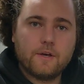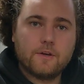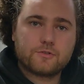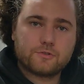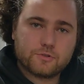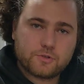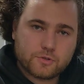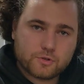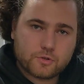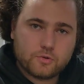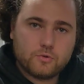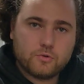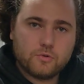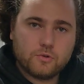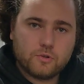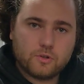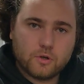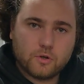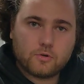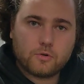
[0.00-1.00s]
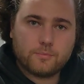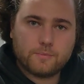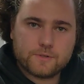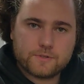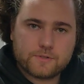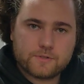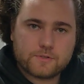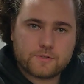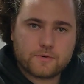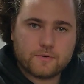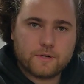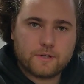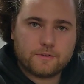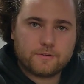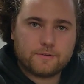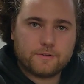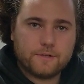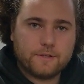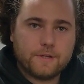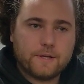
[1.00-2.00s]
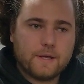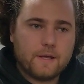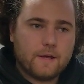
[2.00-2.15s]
So just Google local business directory